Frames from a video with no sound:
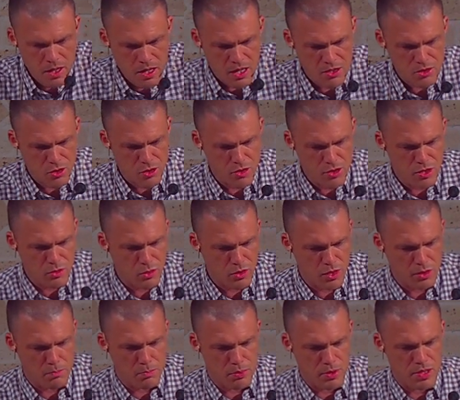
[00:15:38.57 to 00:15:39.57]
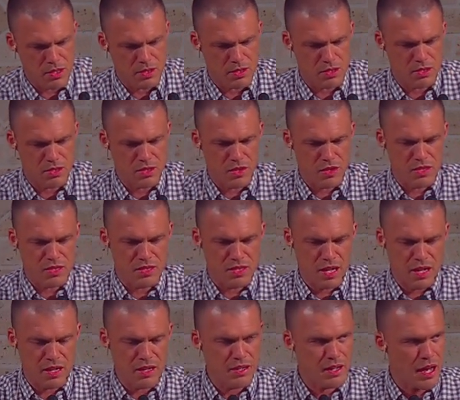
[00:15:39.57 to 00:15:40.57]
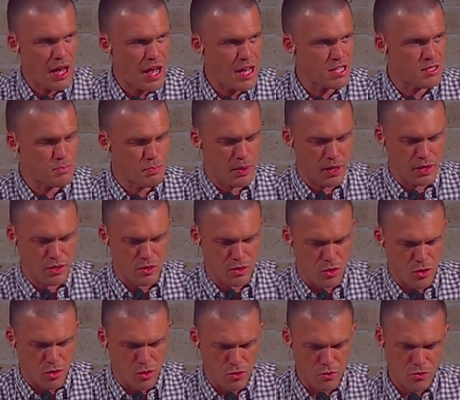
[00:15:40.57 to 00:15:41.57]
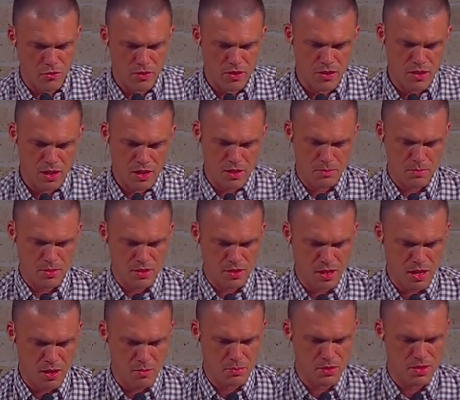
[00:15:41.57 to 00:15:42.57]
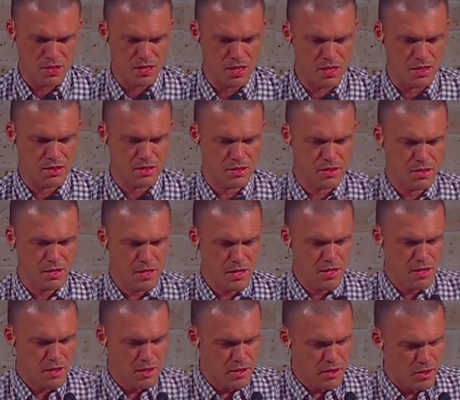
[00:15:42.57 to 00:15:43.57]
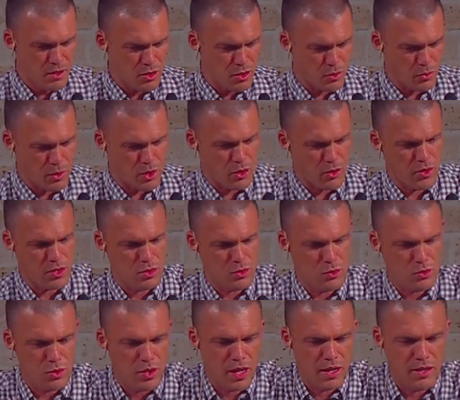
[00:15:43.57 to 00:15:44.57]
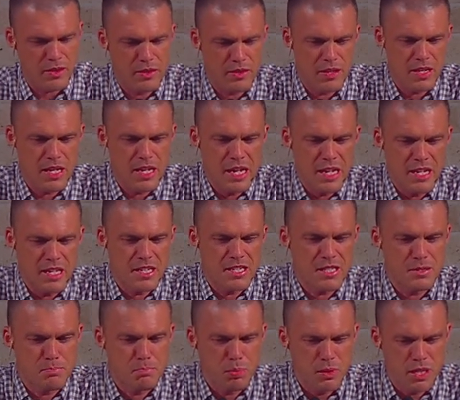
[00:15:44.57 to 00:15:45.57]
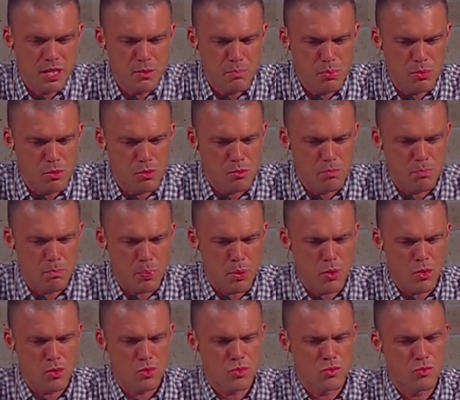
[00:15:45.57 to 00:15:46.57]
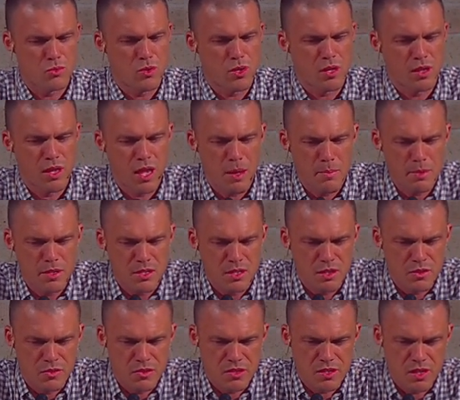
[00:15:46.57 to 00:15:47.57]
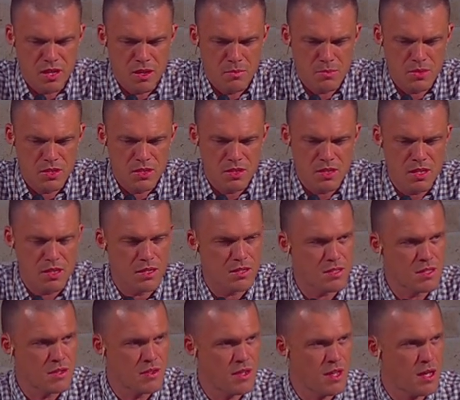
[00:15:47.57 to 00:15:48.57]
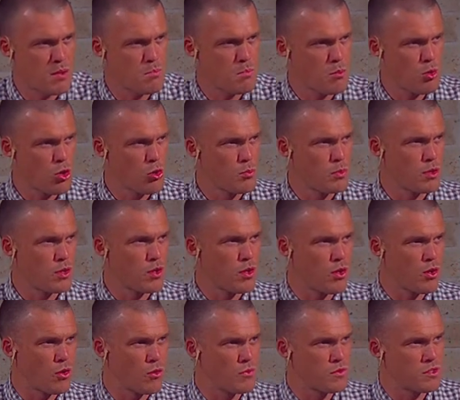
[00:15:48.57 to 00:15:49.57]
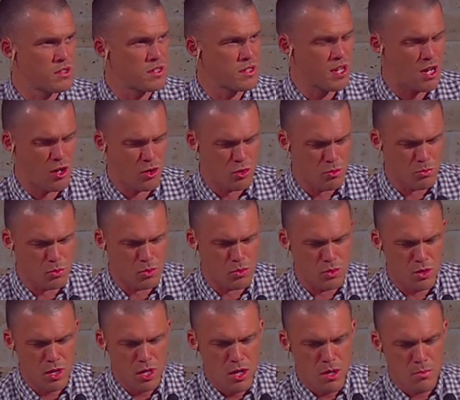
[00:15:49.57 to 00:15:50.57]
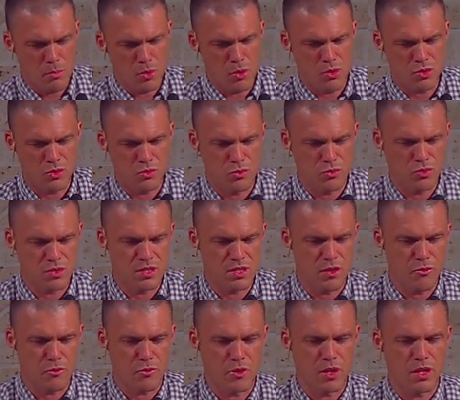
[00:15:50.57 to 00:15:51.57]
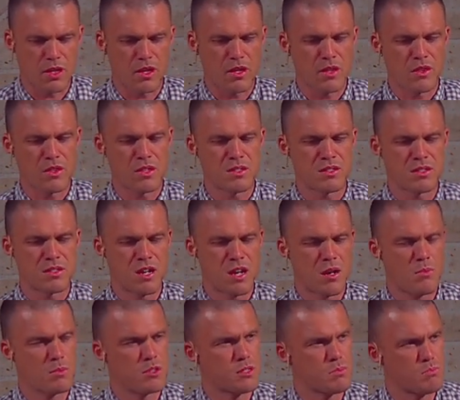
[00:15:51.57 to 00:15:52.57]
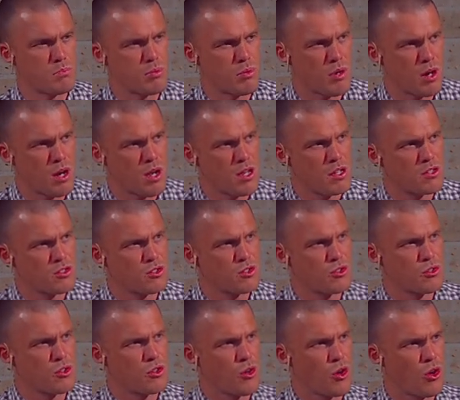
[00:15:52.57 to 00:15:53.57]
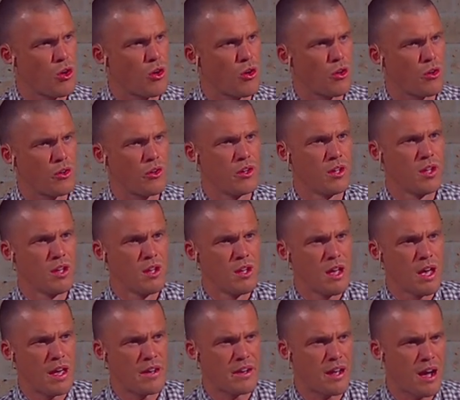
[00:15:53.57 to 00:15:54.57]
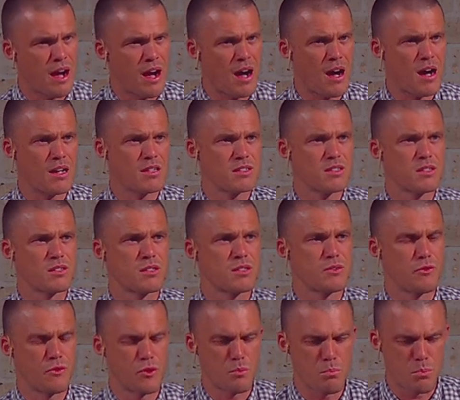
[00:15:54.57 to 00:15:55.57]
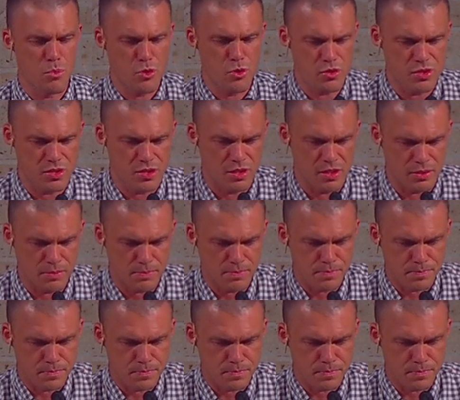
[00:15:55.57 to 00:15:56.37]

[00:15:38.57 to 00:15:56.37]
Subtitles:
And so this really brings us to the second aspect of Psalm 6 that we're going to look at, in the inexplicable personal calamity of Psalm 6. In that moment of terrible personal suffering, the psalmist prays to God and asks for mercy.